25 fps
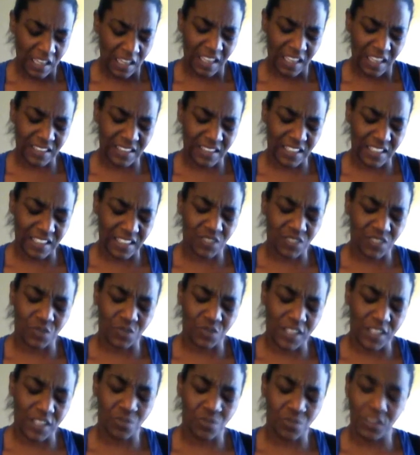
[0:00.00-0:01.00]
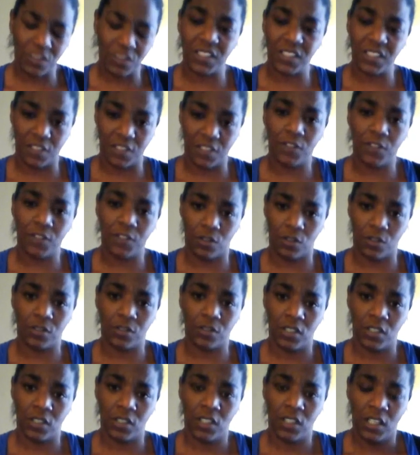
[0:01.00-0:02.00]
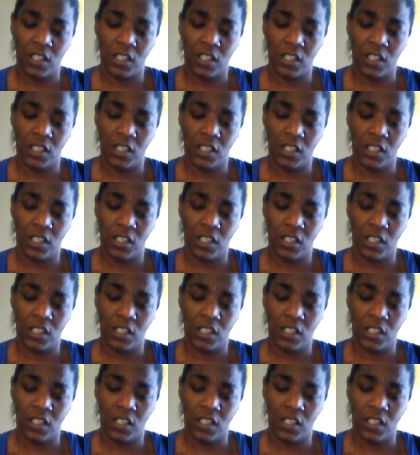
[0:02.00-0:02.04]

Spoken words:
That's really difficult.